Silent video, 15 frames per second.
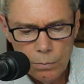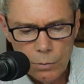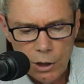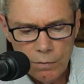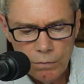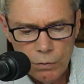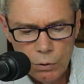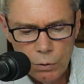
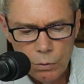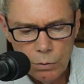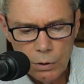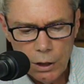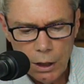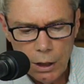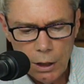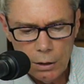if you
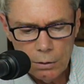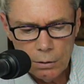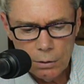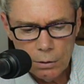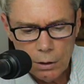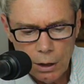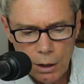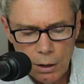got,
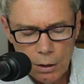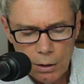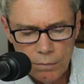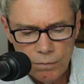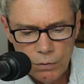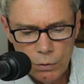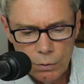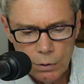Kyle,
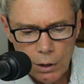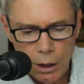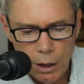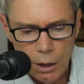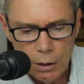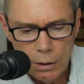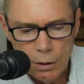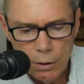if you
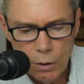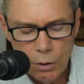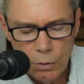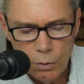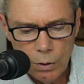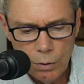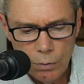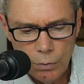got an
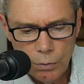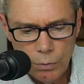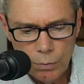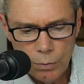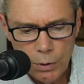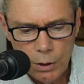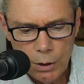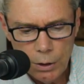
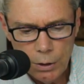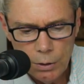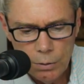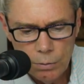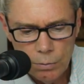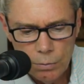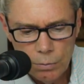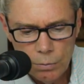003,
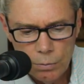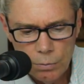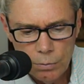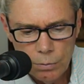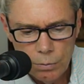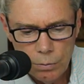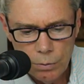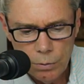
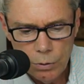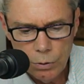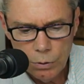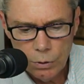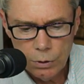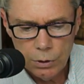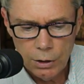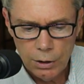you
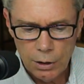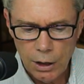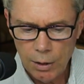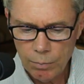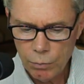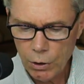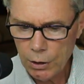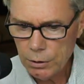could get
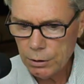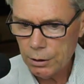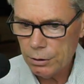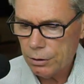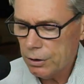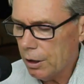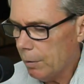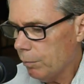that
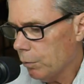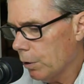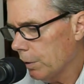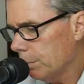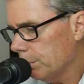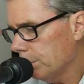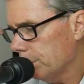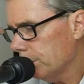bracelet
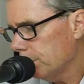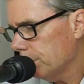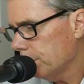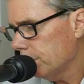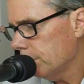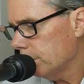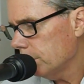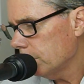separate,
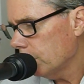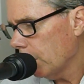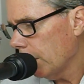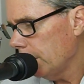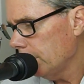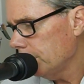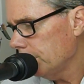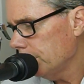
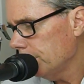right?